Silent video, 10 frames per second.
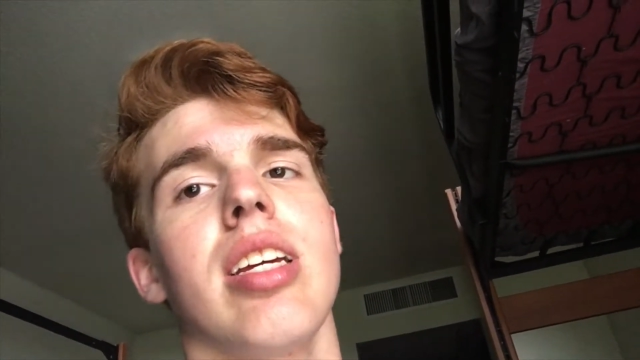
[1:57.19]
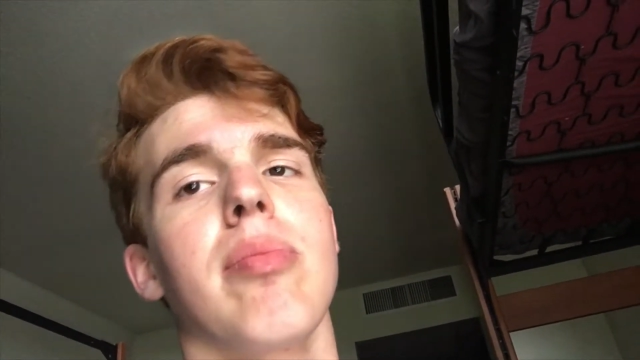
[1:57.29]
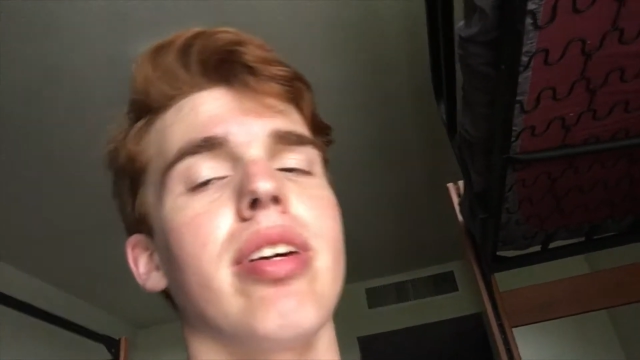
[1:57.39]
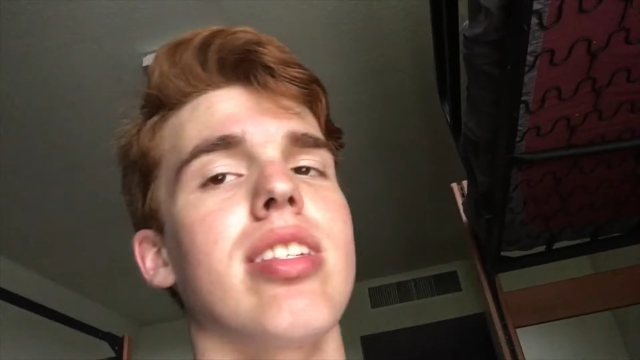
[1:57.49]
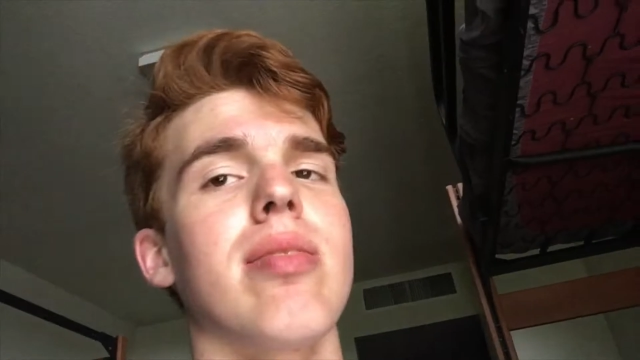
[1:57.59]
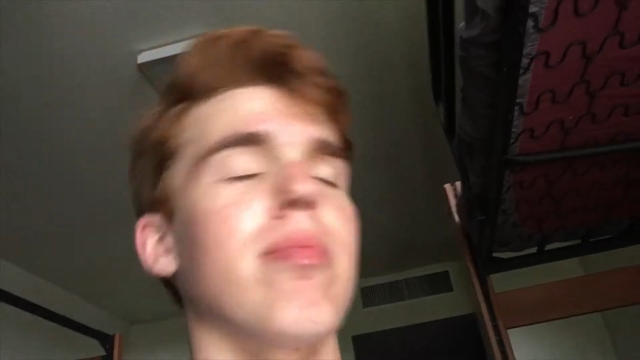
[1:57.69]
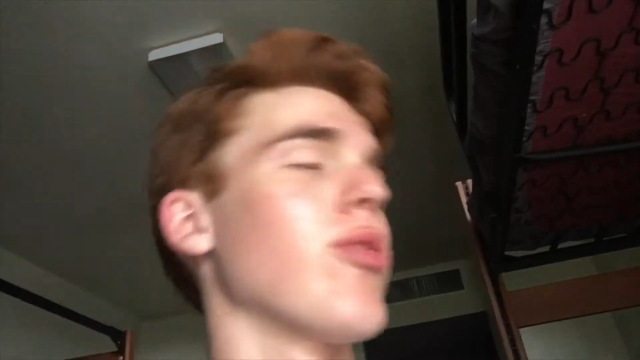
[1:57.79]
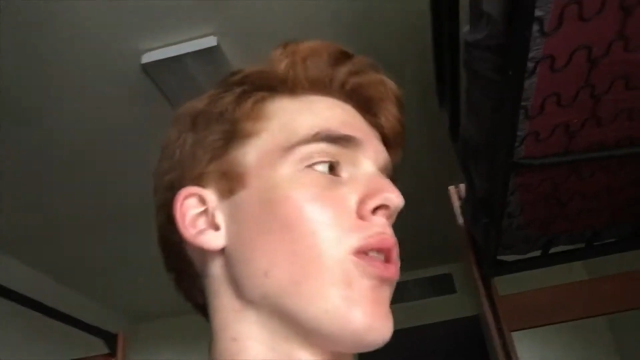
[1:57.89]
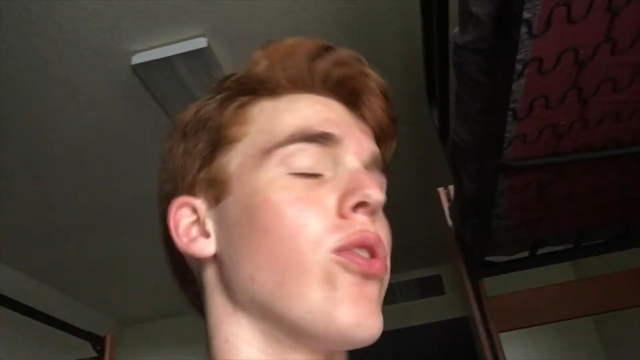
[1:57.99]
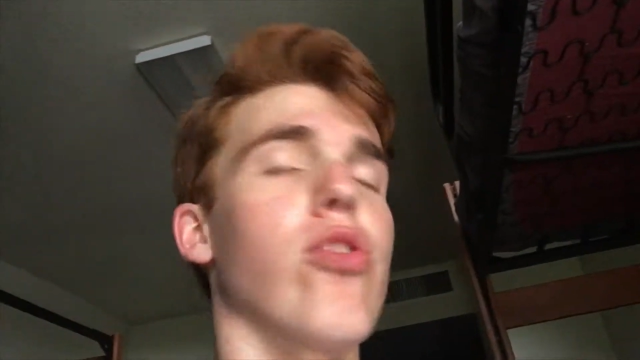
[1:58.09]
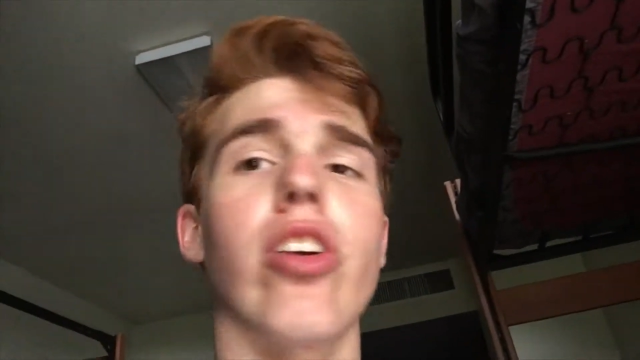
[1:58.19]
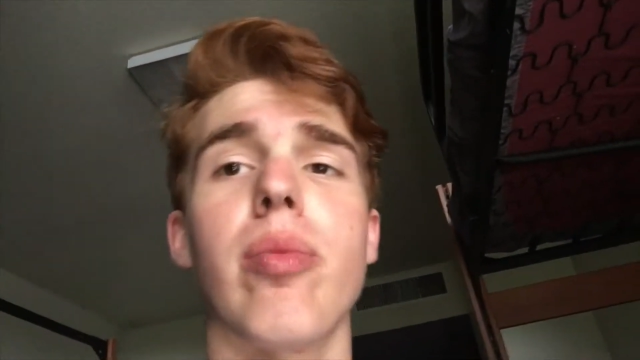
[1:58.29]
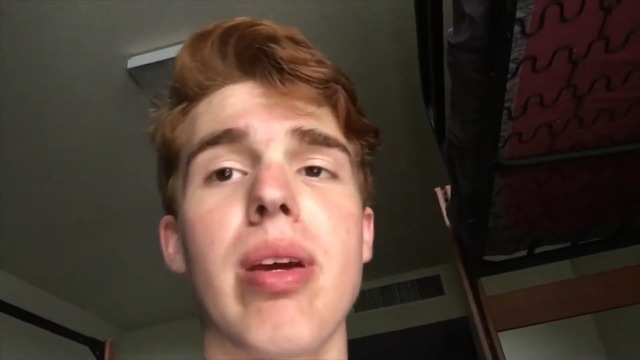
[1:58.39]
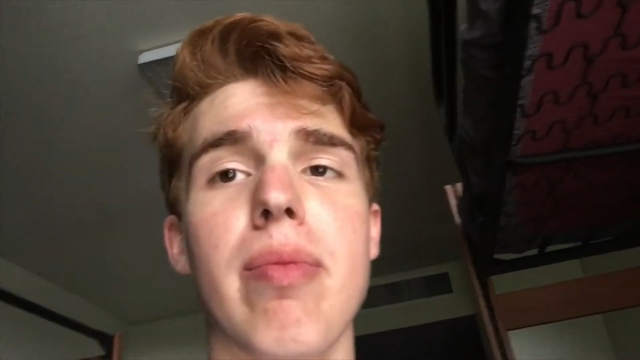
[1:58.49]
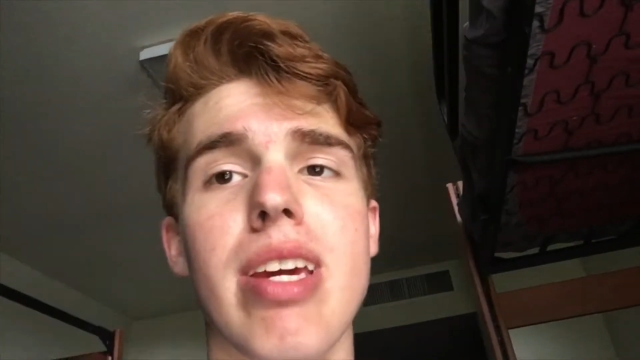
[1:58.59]
play some Chrono Trigger
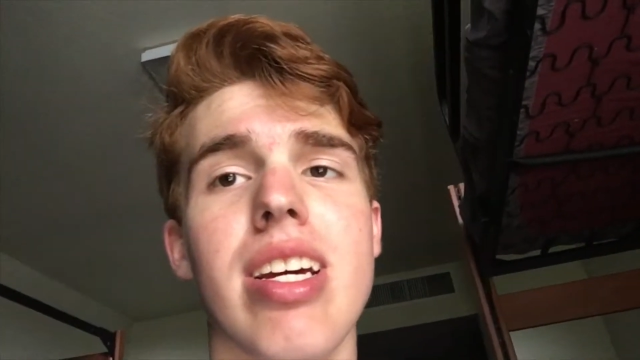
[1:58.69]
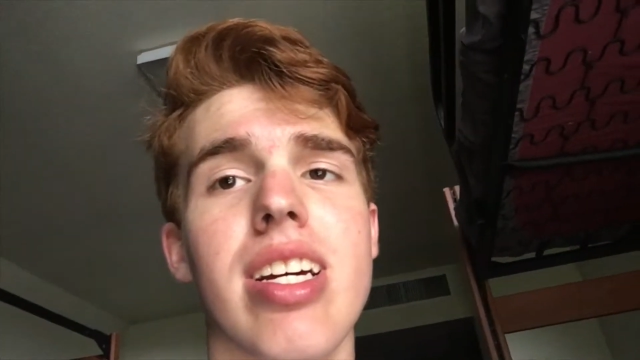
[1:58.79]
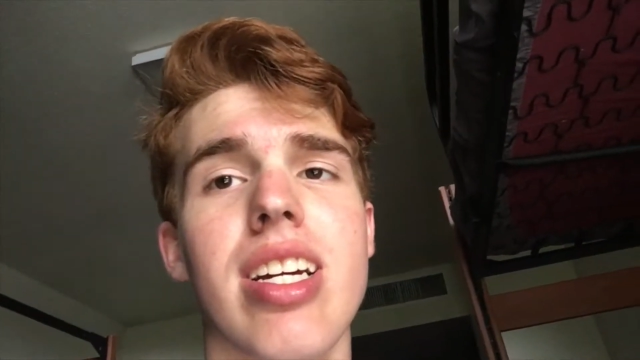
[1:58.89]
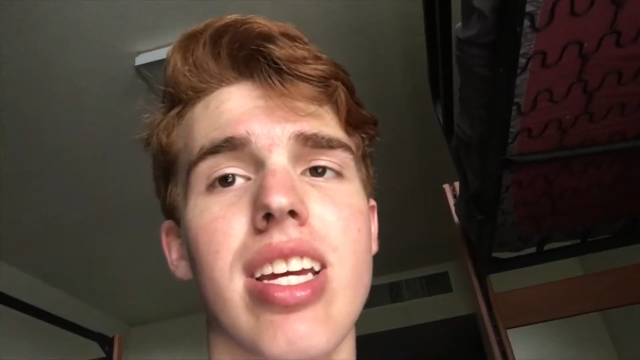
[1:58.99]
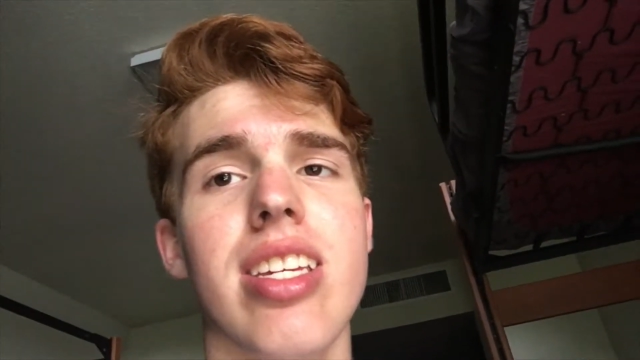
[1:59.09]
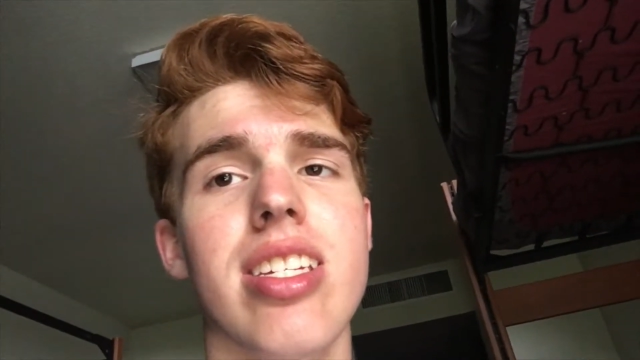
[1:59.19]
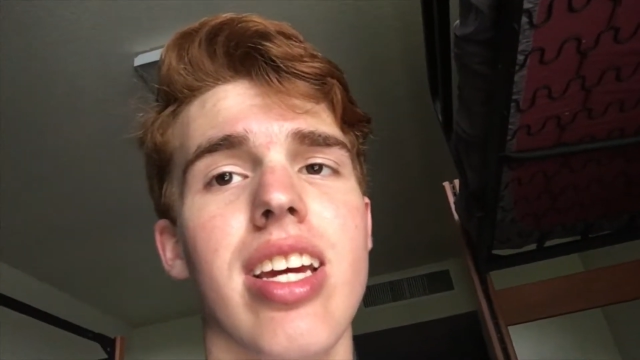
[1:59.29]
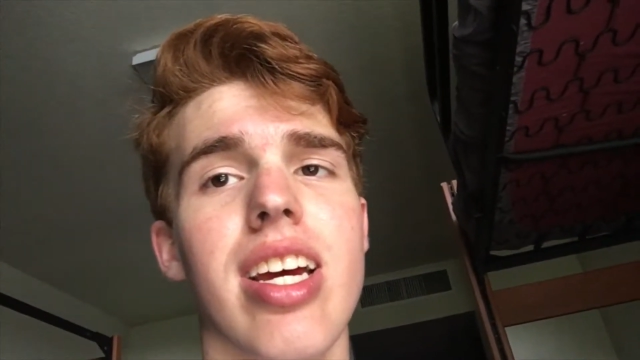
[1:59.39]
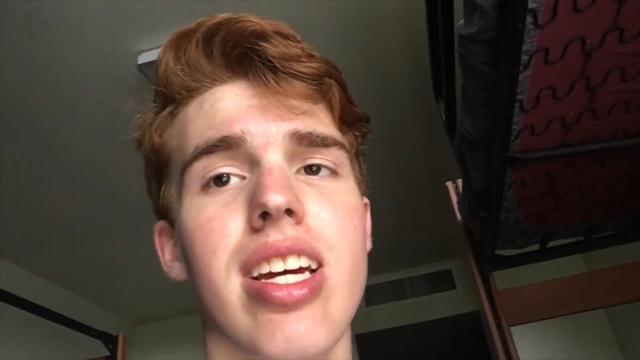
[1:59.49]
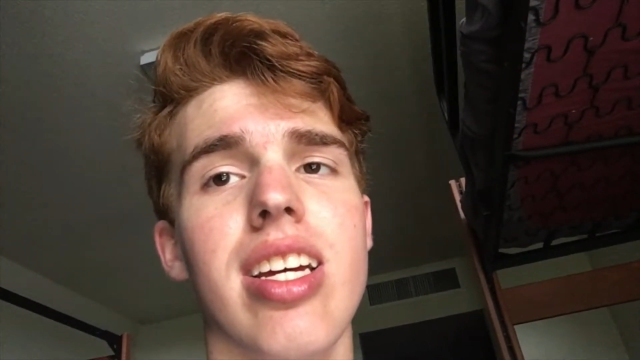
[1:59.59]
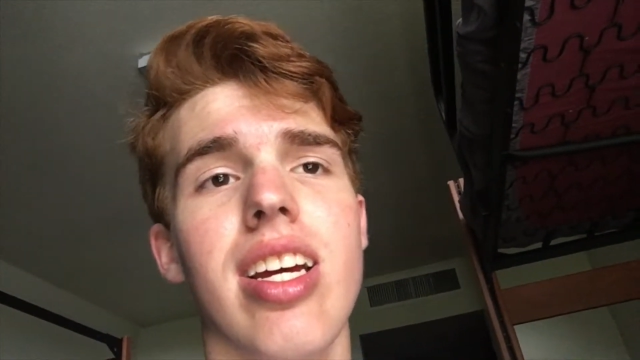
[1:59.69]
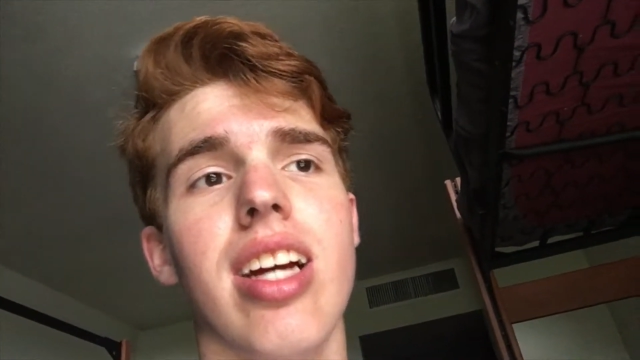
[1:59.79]
maybe, because I just got